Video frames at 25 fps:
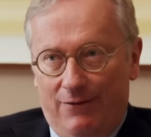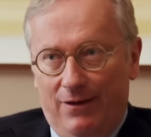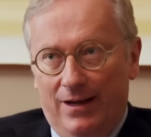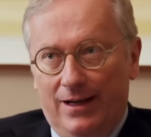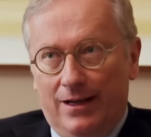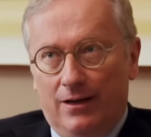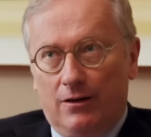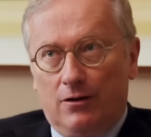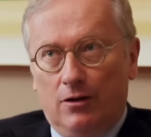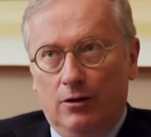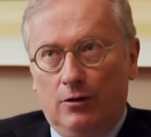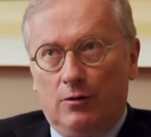
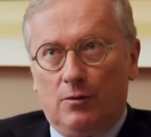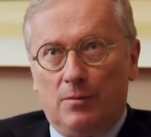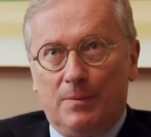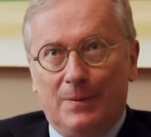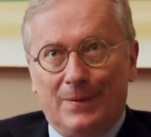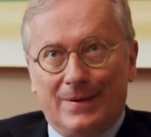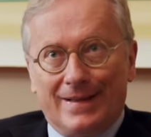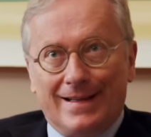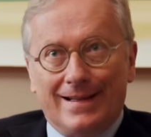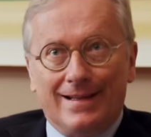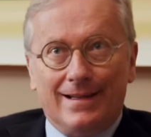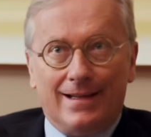think a good
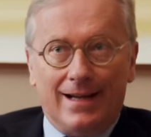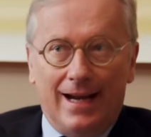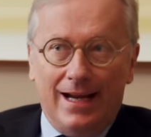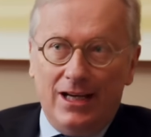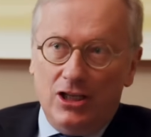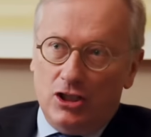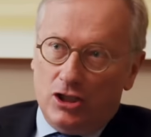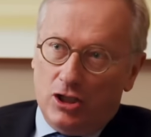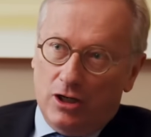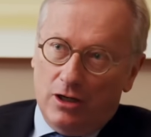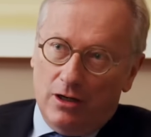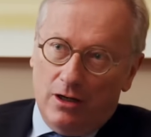
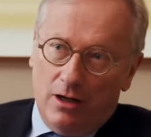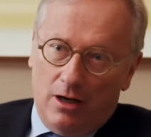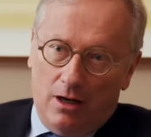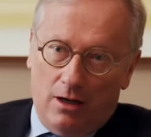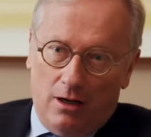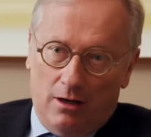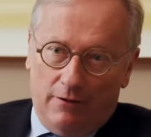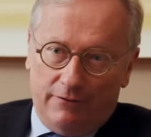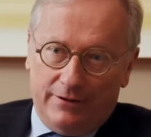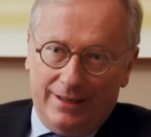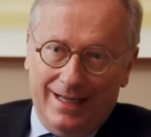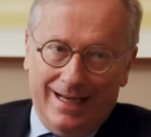representation
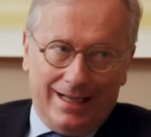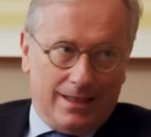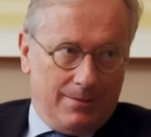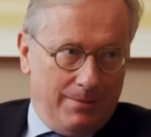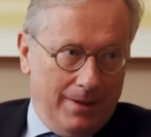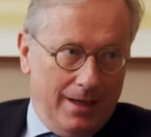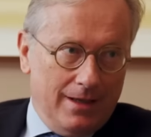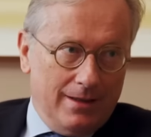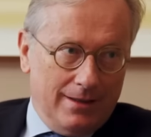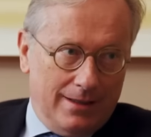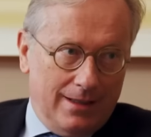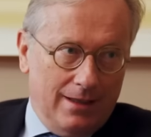of the
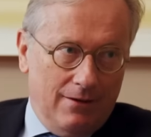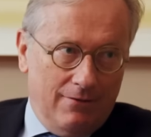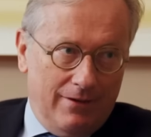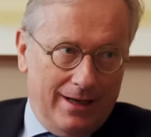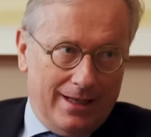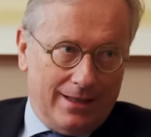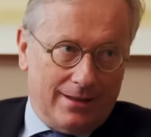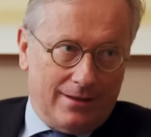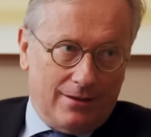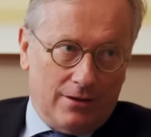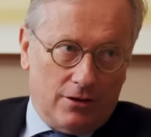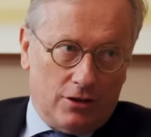experienced
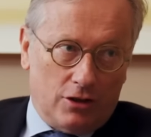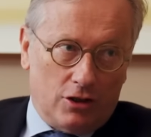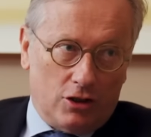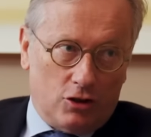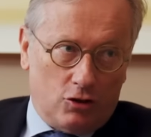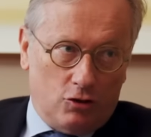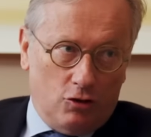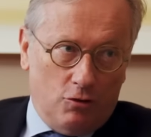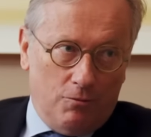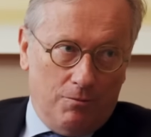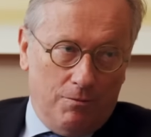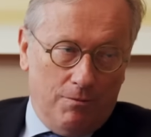investor
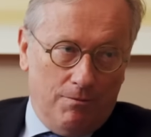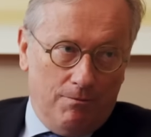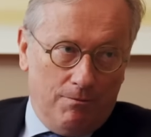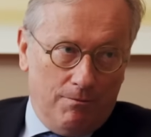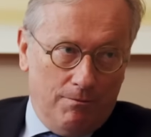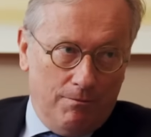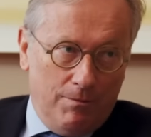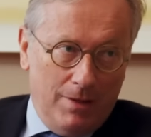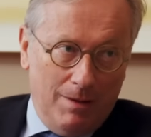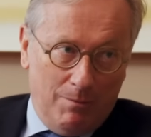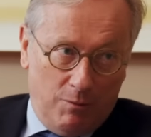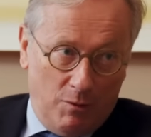should
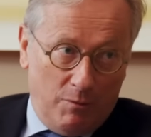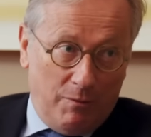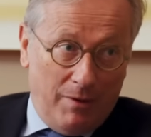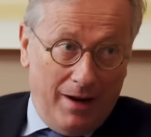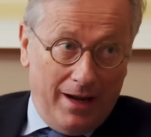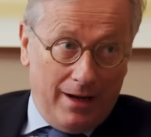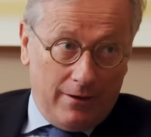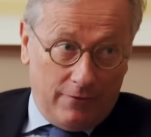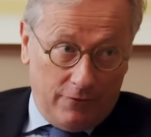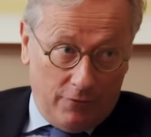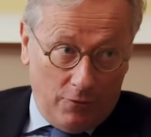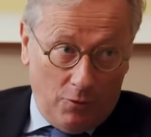be
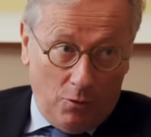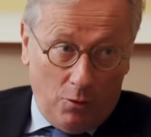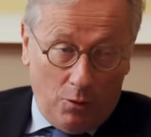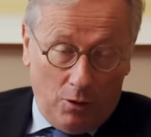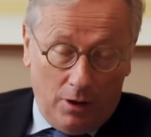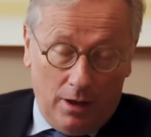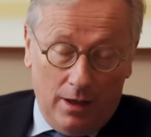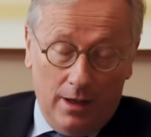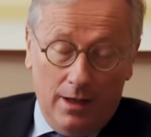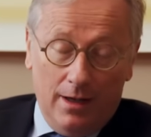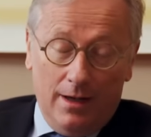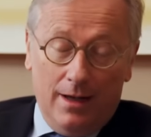prepared
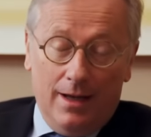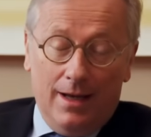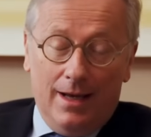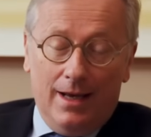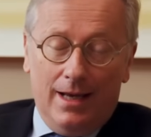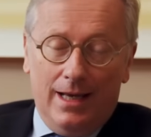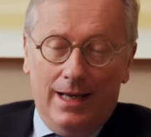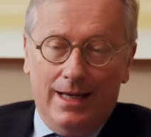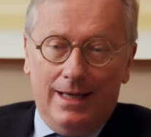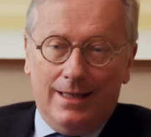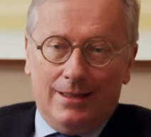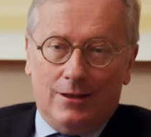for
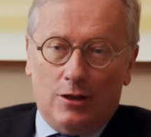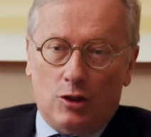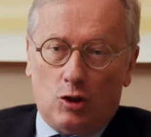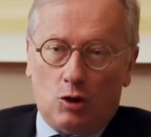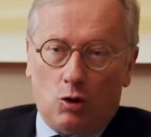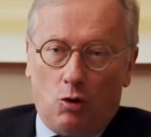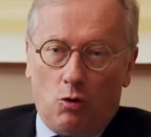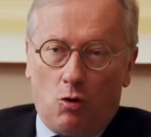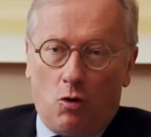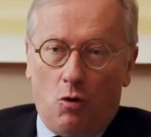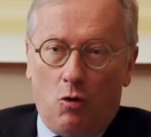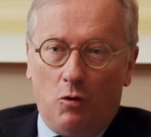is the
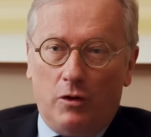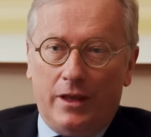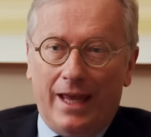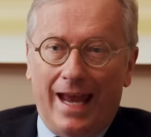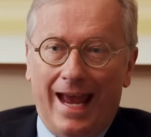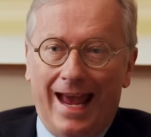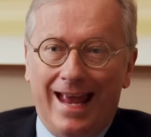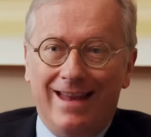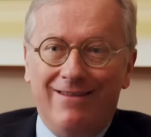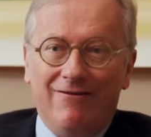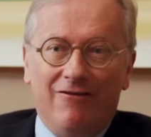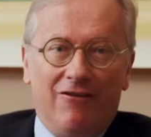so-called
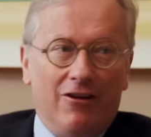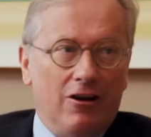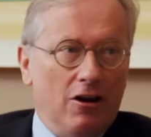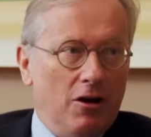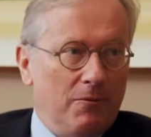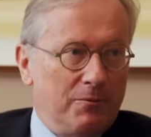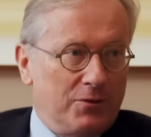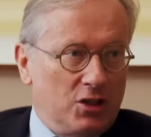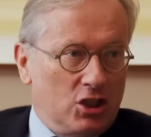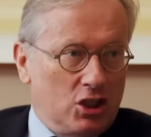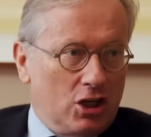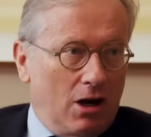
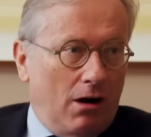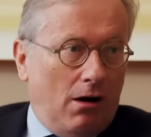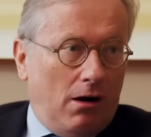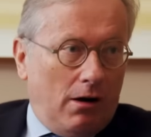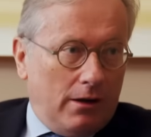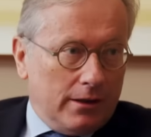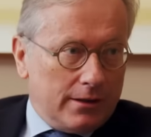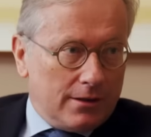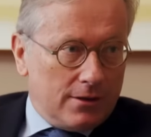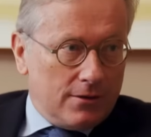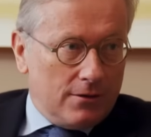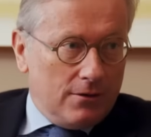envelope
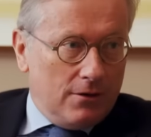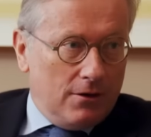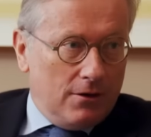charts.